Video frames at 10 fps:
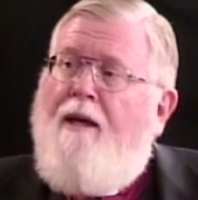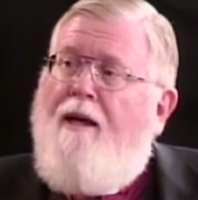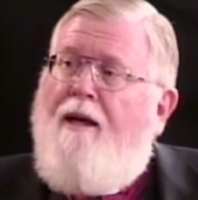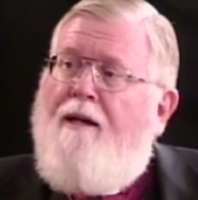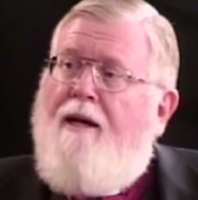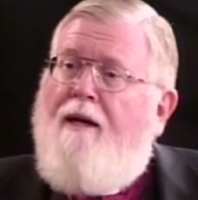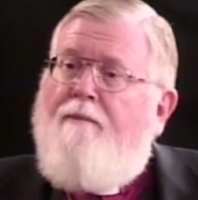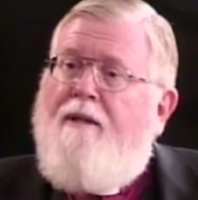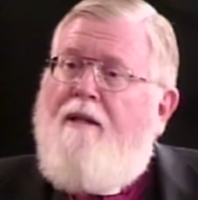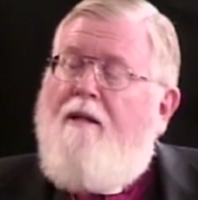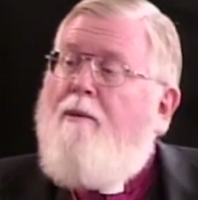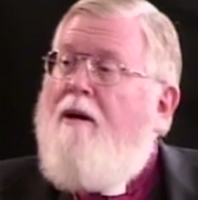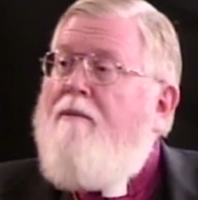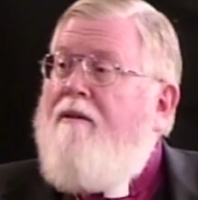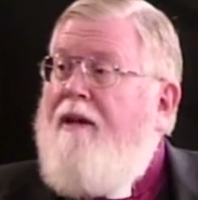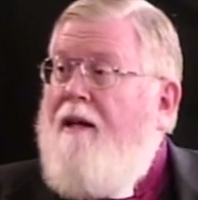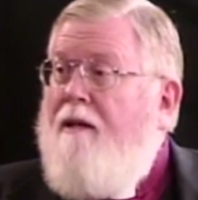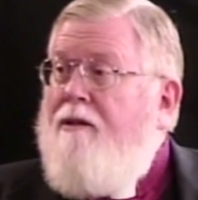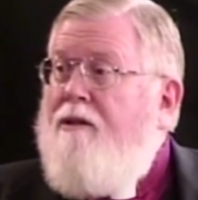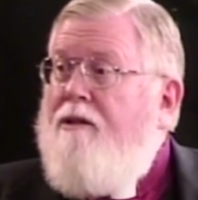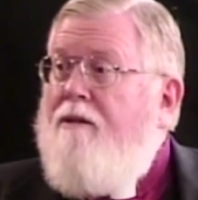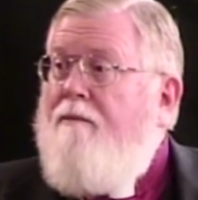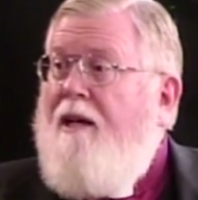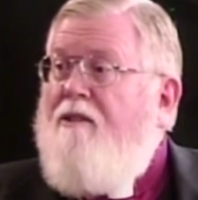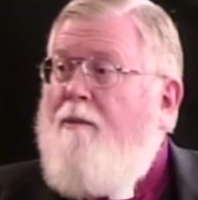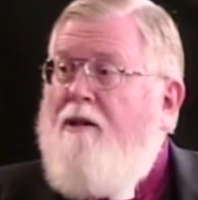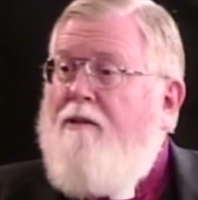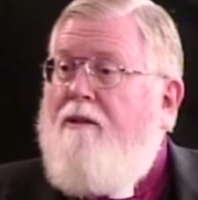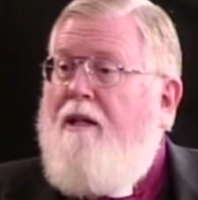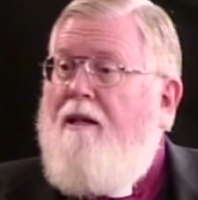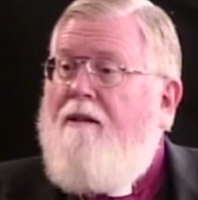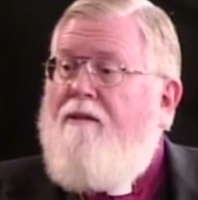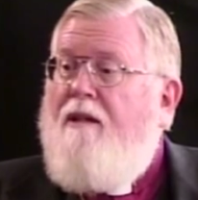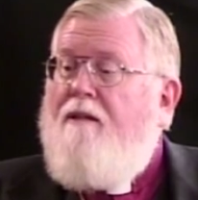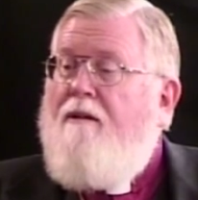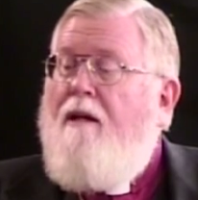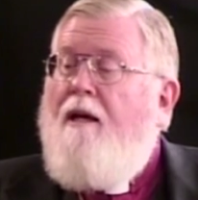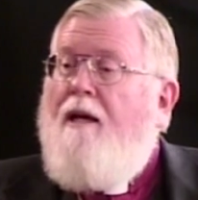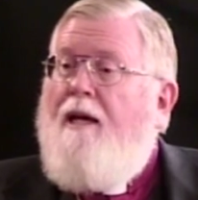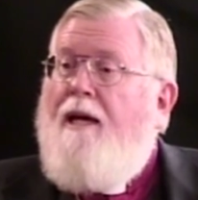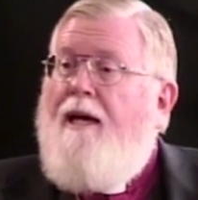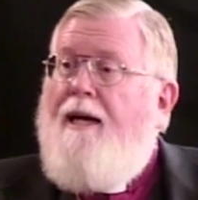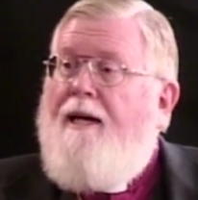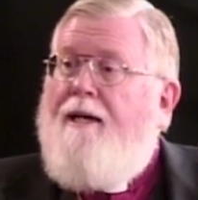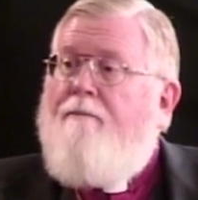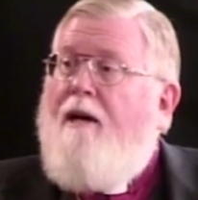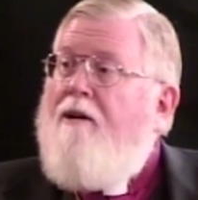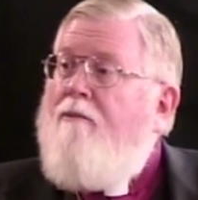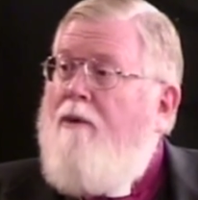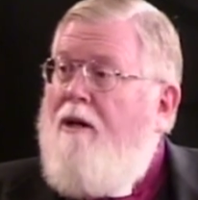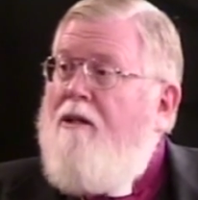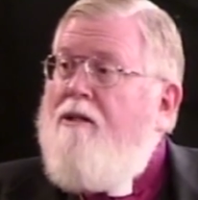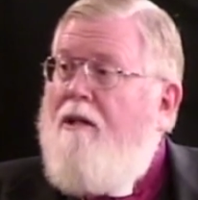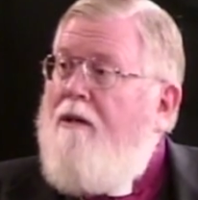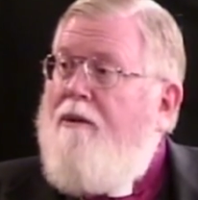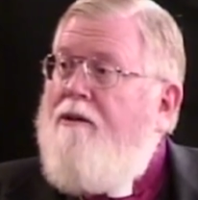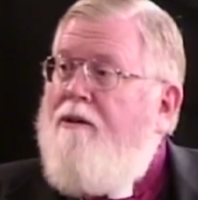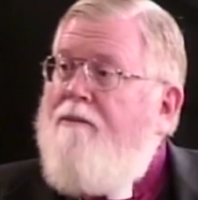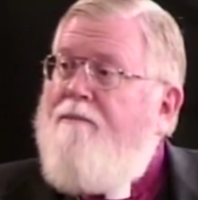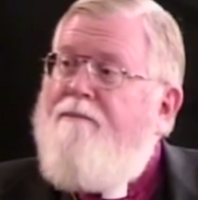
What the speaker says: and I'm in the Department of English, and my specialty is in modern British literature.